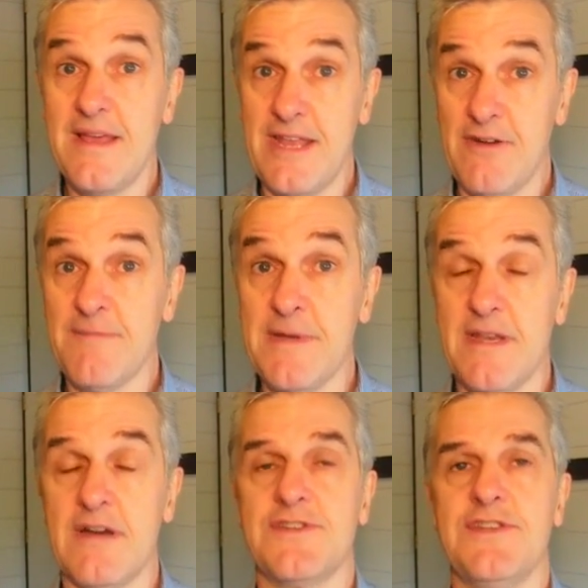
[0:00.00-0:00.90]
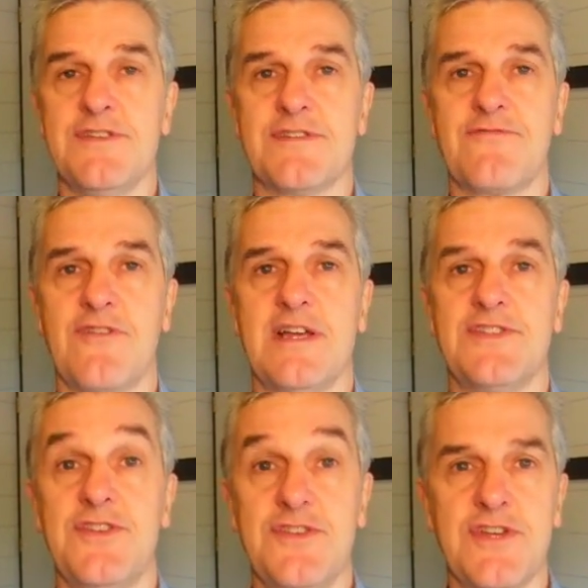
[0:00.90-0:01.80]
Now, I've been known to use the
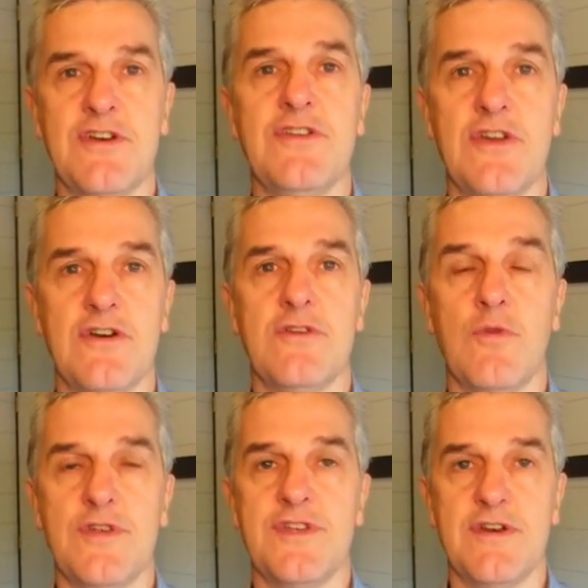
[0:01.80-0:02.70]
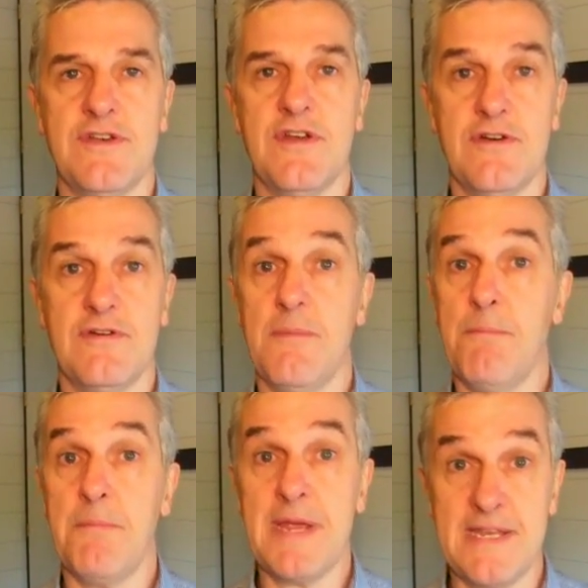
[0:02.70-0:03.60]
phrase, "you don't know what you don't know,"
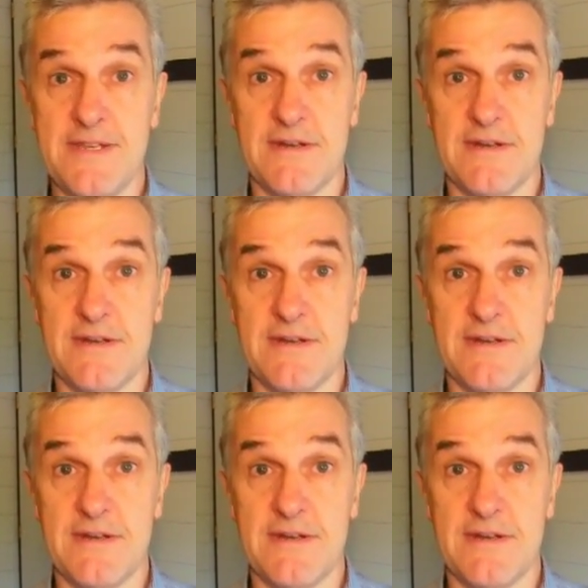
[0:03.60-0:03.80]
many